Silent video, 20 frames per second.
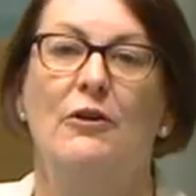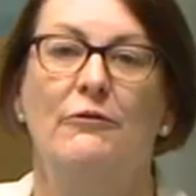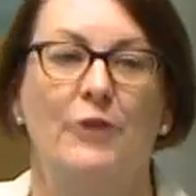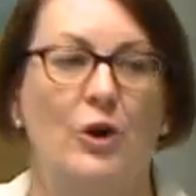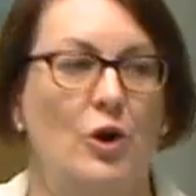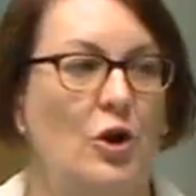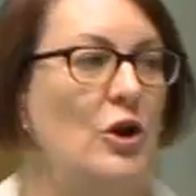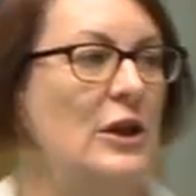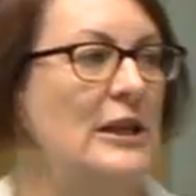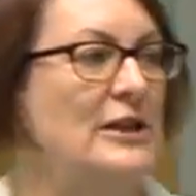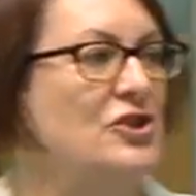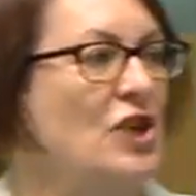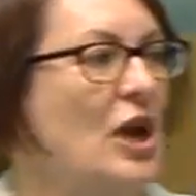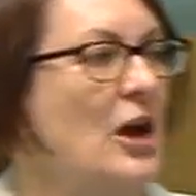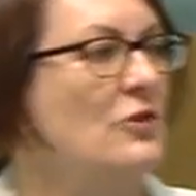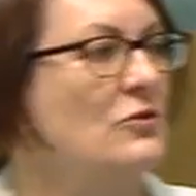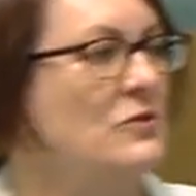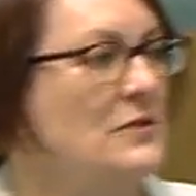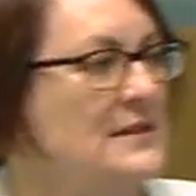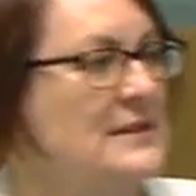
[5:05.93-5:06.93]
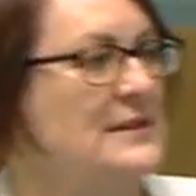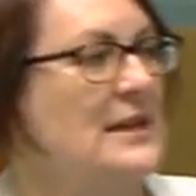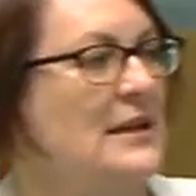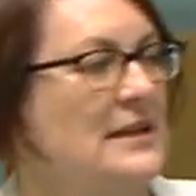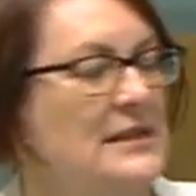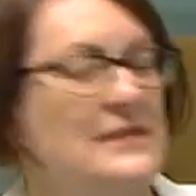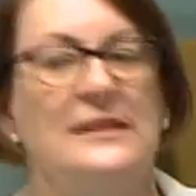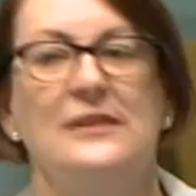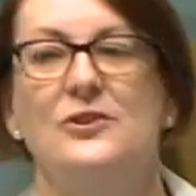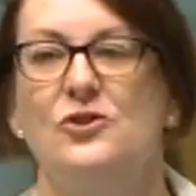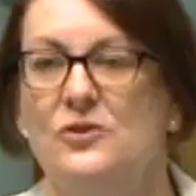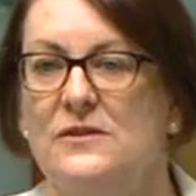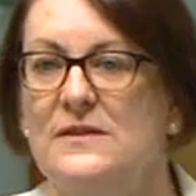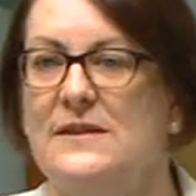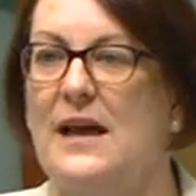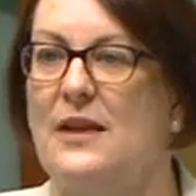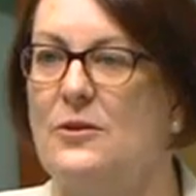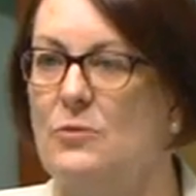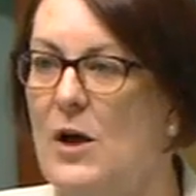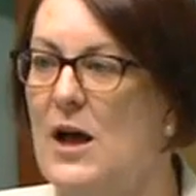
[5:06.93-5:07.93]
for early childhood studies in New
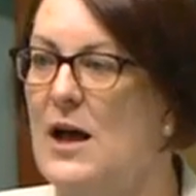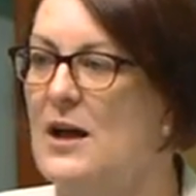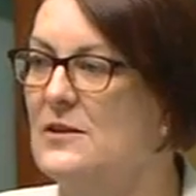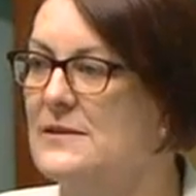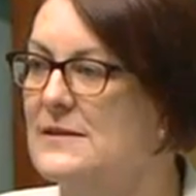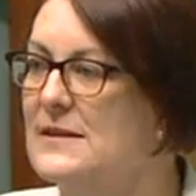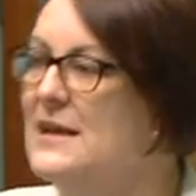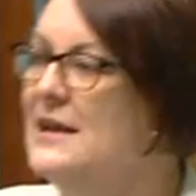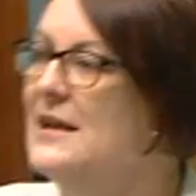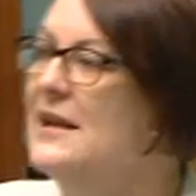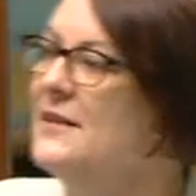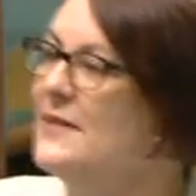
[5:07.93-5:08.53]
South Wales.